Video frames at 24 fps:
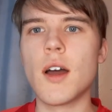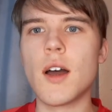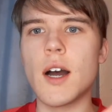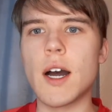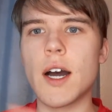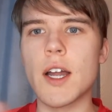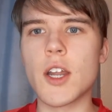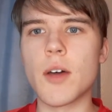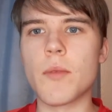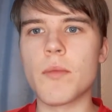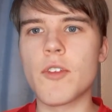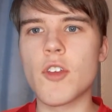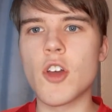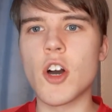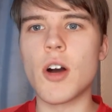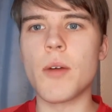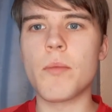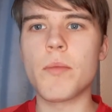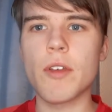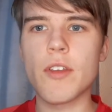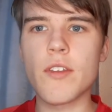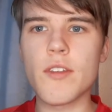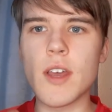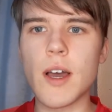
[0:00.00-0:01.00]
And up
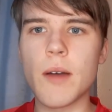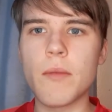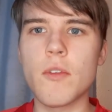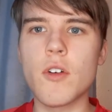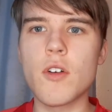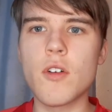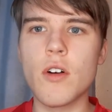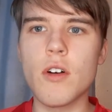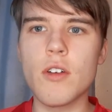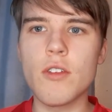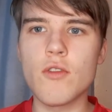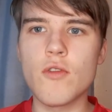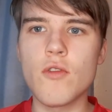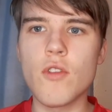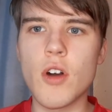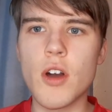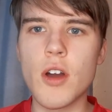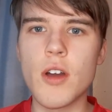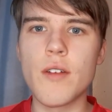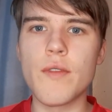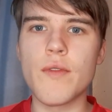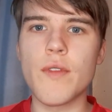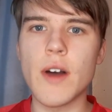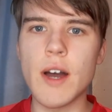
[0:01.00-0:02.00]
top, Sam
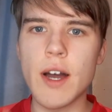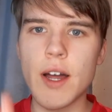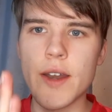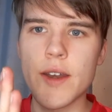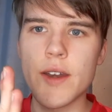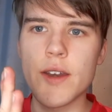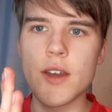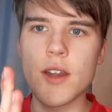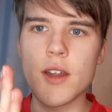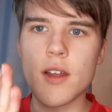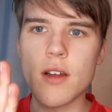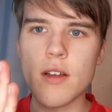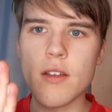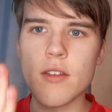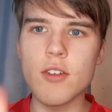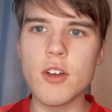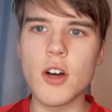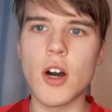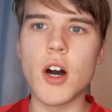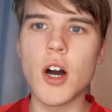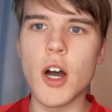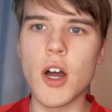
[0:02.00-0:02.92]
Crosgrove and Scott